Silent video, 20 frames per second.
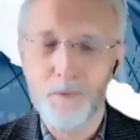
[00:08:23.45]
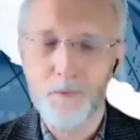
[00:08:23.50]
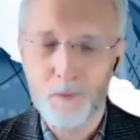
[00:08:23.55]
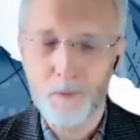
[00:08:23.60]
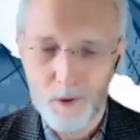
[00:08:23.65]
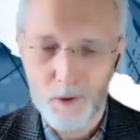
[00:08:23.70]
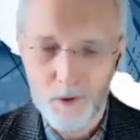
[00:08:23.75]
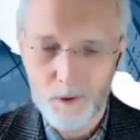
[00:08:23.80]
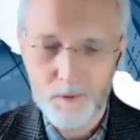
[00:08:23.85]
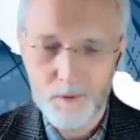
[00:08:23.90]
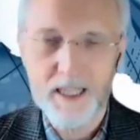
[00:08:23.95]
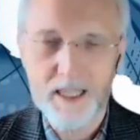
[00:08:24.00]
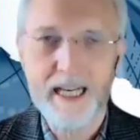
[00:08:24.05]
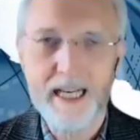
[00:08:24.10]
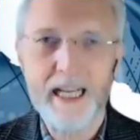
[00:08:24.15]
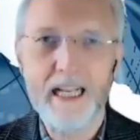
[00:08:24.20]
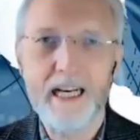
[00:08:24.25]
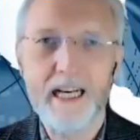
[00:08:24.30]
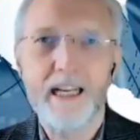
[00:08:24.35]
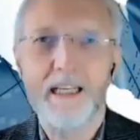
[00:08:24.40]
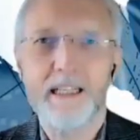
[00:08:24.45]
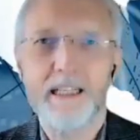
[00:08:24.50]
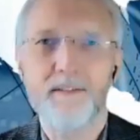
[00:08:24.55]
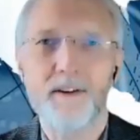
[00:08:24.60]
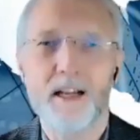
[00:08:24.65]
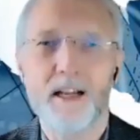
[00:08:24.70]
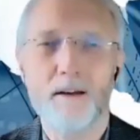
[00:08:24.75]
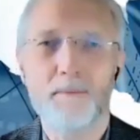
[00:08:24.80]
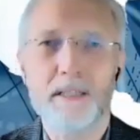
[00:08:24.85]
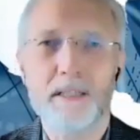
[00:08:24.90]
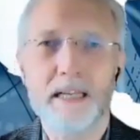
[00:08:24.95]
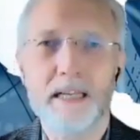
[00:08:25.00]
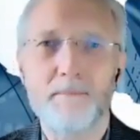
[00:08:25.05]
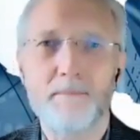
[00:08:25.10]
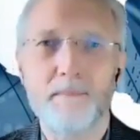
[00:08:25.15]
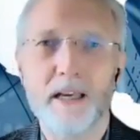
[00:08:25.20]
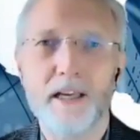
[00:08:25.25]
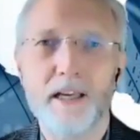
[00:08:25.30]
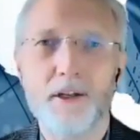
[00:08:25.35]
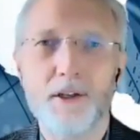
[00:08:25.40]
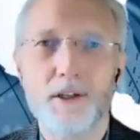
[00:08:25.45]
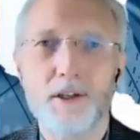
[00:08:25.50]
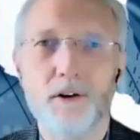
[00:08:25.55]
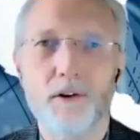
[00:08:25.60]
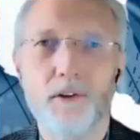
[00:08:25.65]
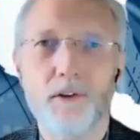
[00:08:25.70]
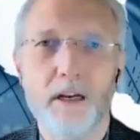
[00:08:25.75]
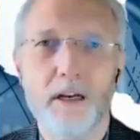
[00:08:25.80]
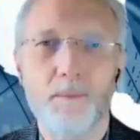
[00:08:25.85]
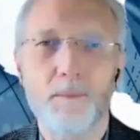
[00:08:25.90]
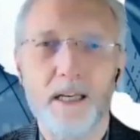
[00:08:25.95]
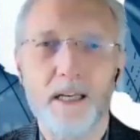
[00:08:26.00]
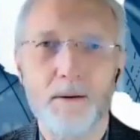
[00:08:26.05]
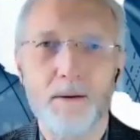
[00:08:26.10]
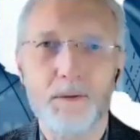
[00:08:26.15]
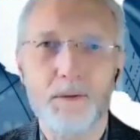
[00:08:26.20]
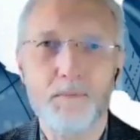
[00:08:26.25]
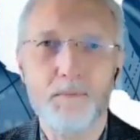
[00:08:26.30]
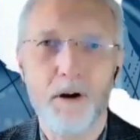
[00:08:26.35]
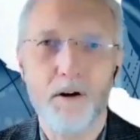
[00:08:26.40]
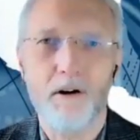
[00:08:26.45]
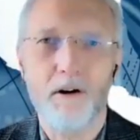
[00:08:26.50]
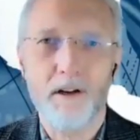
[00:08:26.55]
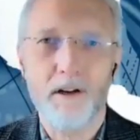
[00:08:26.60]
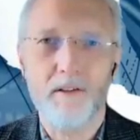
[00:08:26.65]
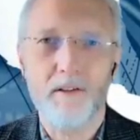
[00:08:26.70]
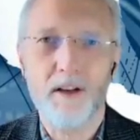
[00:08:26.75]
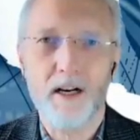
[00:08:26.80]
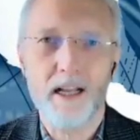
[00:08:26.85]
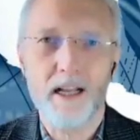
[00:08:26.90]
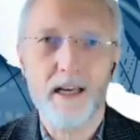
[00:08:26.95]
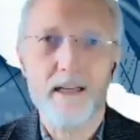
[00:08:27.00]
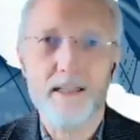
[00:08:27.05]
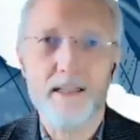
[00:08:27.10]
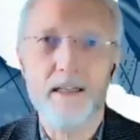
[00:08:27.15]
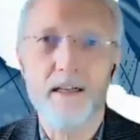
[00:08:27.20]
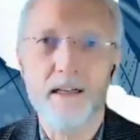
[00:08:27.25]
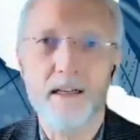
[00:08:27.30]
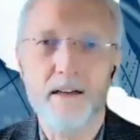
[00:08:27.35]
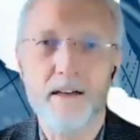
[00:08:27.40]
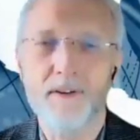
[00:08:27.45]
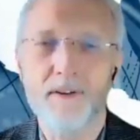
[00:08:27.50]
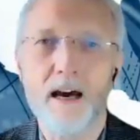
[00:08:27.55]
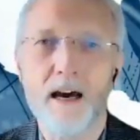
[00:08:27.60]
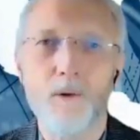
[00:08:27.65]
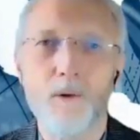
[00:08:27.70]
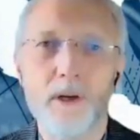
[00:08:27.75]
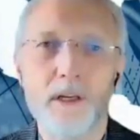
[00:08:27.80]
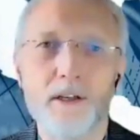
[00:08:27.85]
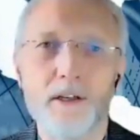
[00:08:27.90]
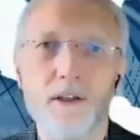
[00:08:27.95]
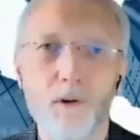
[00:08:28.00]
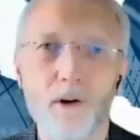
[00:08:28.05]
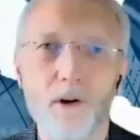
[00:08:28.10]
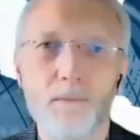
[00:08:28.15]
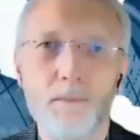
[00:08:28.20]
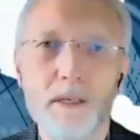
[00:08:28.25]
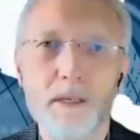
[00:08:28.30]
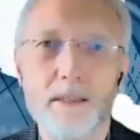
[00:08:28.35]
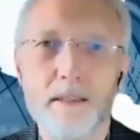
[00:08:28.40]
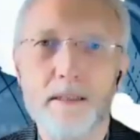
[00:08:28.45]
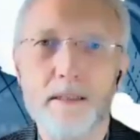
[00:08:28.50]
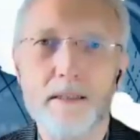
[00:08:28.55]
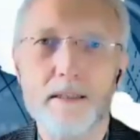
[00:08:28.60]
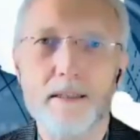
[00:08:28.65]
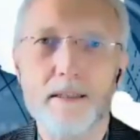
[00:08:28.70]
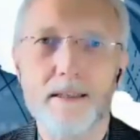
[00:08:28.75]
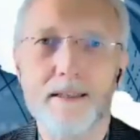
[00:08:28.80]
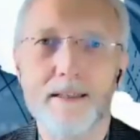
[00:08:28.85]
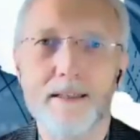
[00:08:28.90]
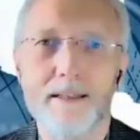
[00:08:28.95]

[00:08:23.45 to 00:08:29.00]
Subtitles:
We're getting it developed and making sure that it becomes part of the lexicon of how we do our business.